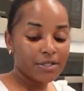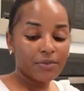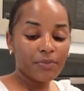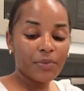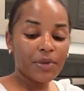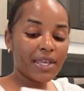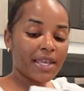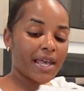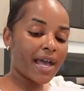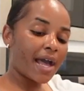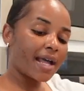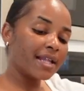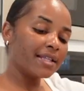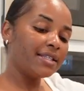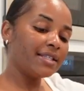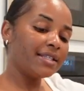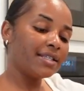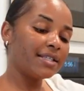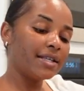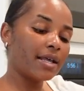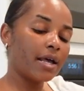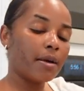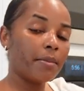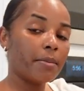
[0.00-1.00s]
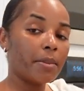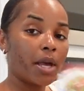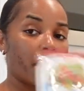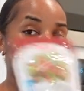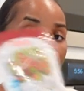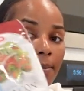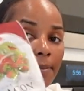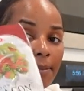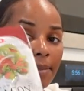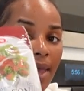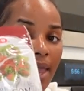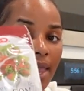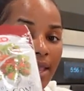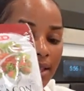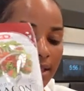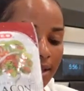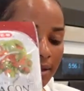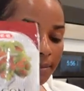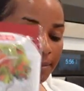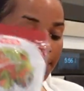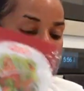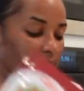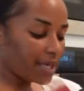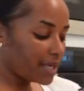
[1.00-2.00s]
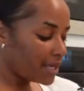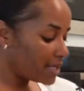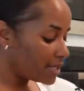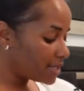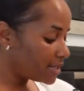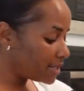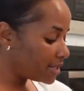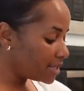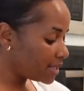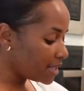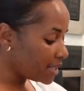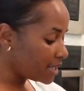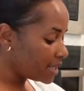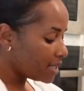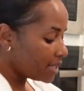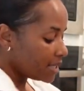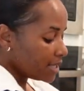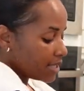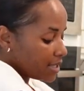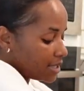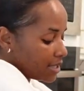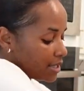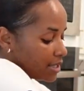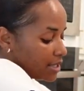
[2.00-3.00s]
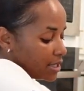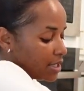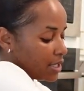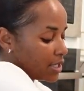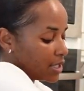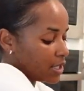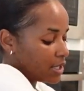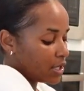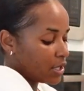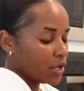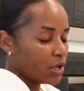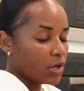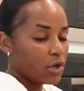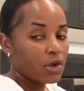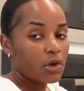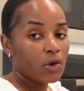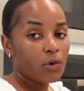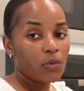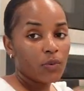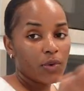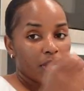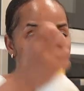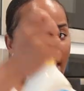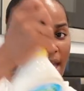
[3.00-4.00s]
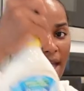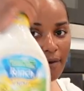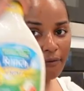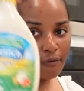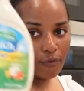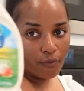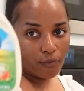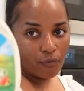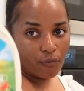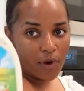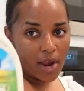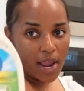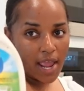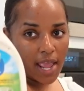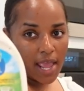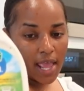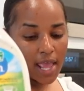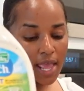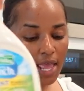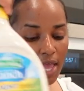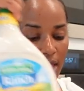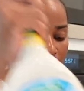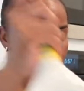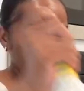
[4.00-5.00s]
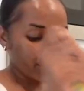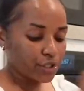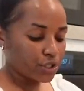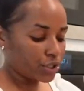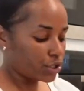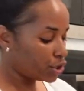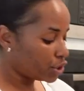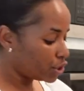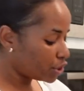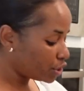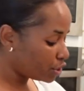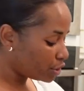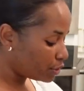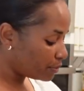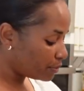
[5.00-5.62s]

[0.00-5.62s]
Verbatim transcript: We got some bacon pieces. We have ranch.